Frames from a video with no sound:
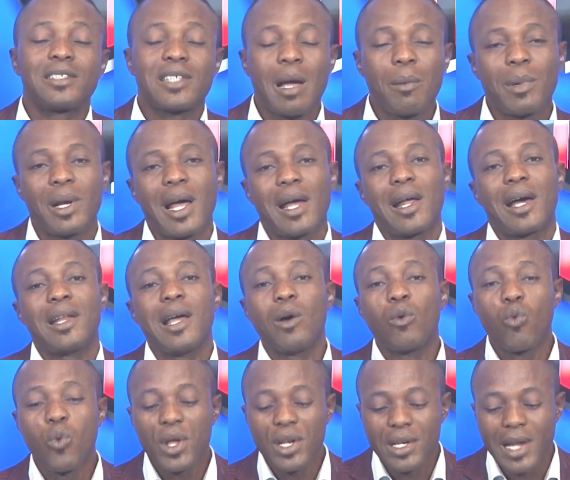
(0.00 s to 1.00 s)
Inter Milan, they
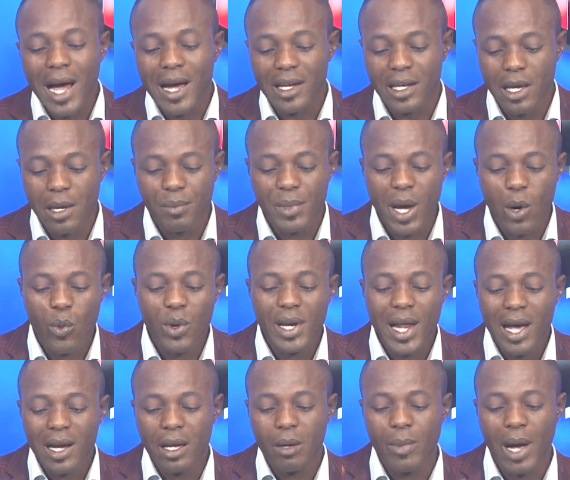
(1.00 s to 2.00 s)
win that game. They
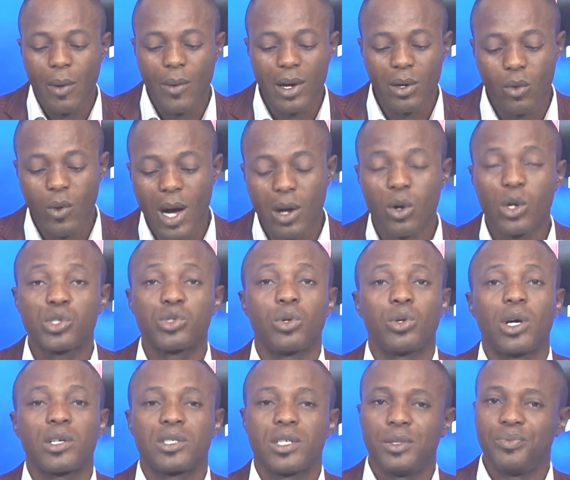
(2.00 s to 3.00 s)
win that game by one goes
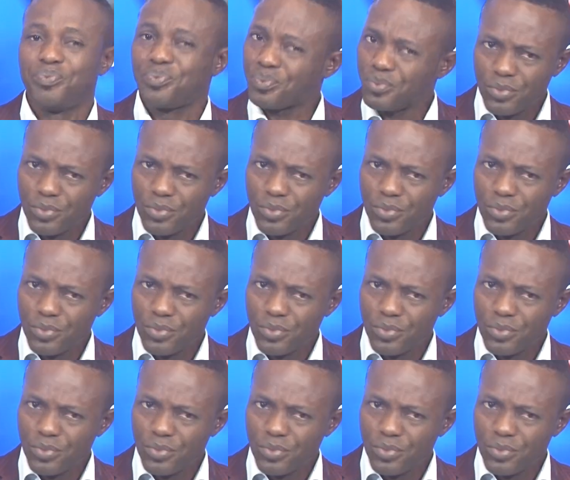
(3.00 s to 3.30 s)
to nothing.